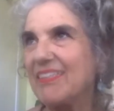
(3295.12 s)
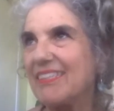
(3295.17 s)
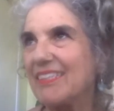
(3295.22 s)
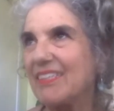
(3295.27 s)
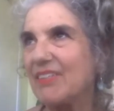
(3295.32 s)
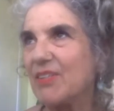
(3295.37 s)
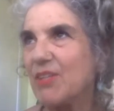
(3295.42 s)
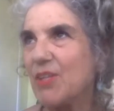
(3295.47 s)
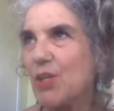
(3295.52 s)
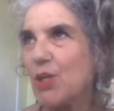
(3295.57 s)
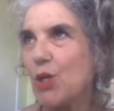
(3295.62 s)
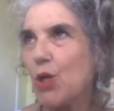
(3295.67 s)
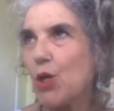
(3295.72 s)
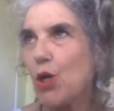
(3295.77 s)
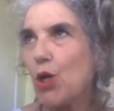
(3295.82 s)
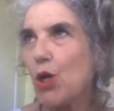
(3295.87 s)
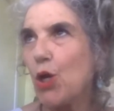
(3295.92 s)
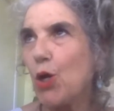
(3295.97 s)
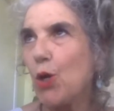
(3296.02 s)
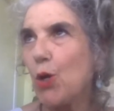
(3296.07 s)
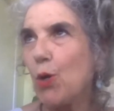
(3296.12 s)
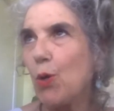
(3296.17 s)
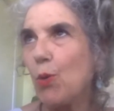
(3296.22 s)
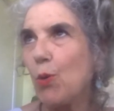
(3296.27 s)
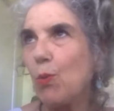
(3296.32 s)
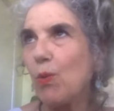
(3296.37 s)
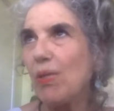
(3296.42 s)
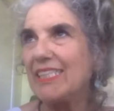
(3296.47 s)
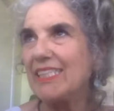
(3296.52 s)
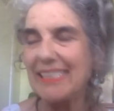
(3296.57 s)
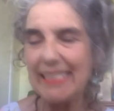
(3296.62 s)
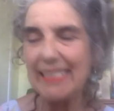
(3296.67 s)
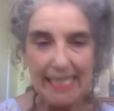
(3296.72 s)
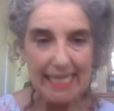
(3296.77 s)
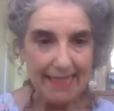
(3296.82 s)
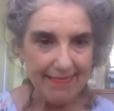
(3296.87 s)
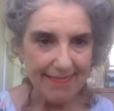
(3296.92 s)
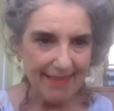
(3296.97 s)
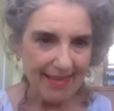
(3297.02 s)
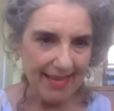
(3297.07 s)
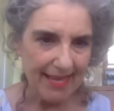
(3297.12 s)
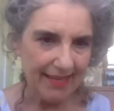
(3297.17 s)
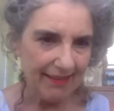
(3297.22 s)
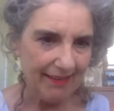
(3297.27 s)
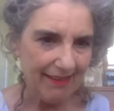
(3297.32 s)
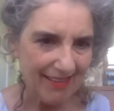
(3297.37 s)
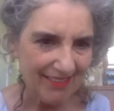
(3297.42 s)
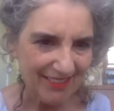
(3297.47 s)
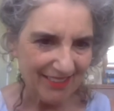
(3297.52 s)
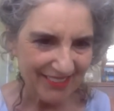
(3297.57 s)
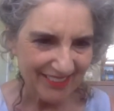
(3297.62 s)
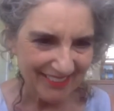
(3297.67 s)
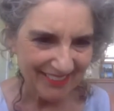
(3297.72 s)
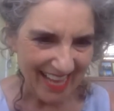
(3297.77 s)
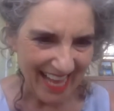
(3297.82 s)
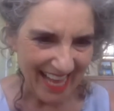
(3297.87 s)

the what's in that color